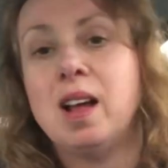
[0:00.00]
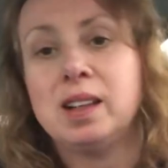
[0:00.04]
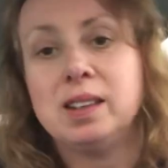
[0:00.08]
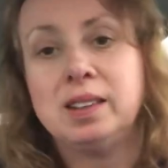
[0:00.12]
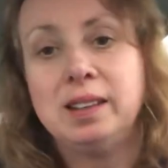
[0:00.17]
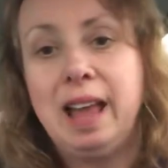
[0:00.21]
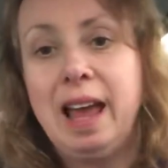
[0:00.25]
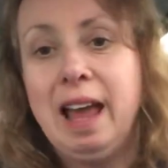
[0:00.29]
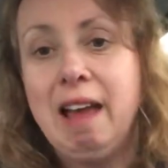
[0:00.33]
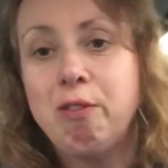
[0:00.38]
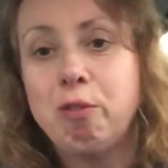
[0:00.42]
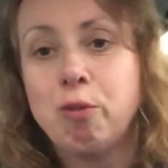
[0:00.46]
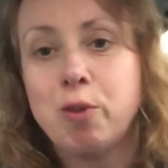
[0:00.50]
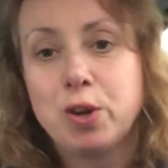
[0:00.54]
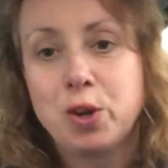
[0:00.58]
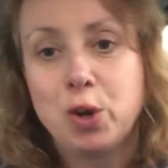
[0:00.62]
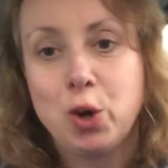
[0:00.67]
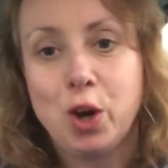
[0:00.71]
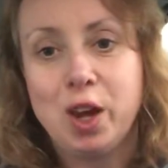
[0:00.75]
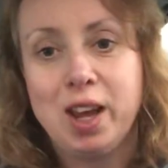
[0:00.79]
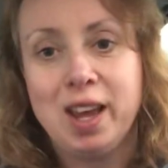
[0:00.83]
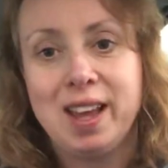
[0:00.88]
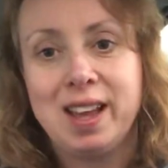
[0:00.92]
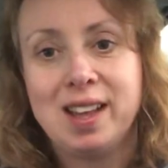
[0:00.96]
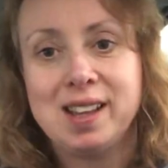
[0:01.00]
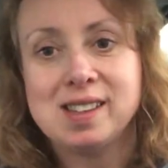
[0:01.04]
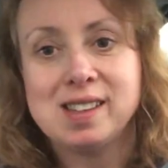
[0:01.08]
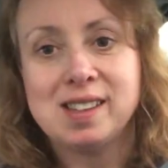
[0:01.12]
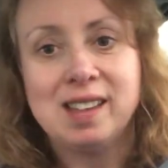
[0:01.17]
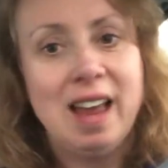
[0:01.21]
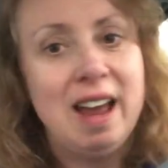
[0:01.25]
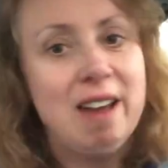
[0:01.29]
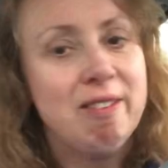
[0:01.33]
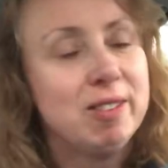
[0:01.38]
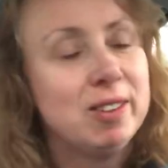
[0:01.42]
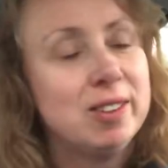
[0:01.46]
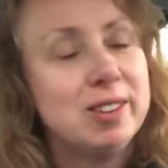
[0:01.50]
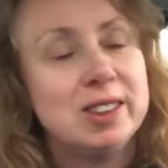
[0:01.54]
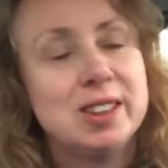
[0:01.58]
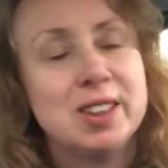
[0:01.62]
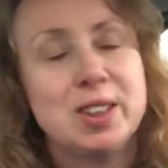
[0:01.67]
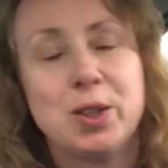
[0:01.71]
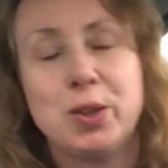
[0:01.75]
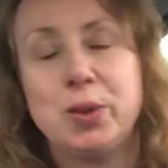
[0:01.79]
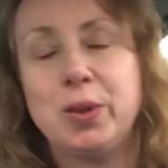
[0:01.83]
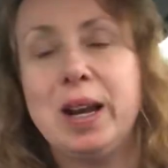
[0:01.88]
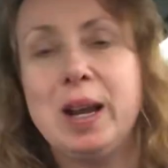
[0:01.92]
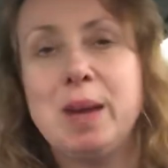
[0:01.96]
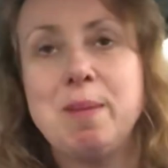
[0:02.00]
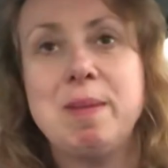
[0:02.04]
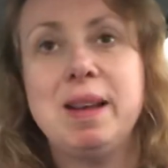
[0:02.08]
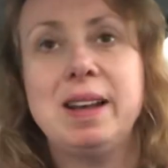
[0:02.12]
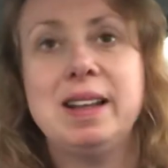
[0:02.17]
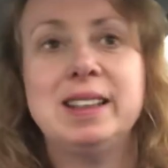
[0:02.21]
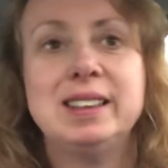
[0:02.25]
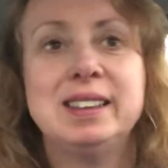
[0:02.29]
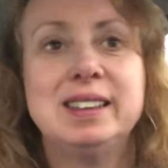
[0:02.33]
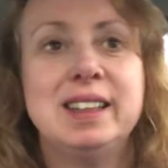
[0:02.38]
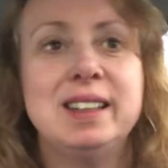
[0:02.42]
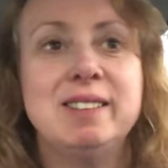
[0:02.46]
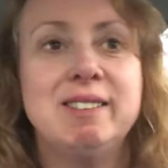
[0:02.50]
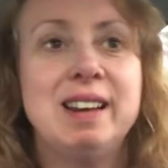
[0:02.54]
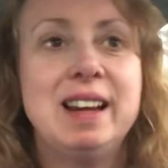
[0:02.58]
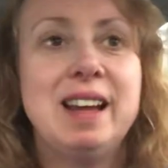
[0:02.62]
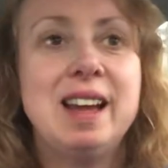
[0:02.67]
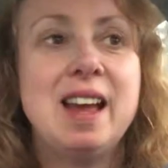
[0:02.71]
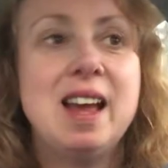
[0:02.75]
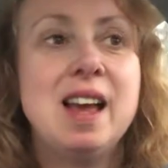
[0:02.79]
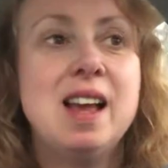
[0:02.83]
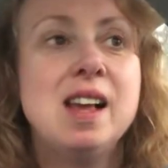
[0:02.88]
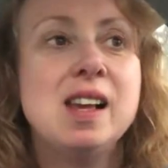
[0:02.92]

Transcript: Laugh with your kids. Laughter is great medicine, right?